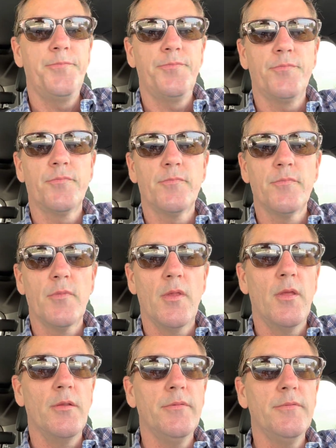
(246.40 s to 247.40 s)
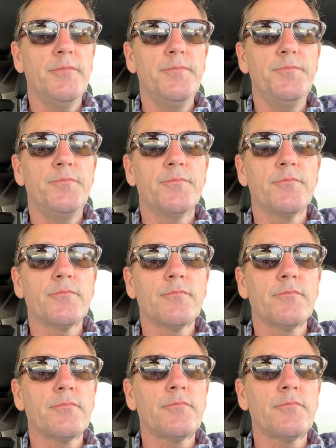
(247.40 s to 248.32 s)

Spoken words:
[no speech]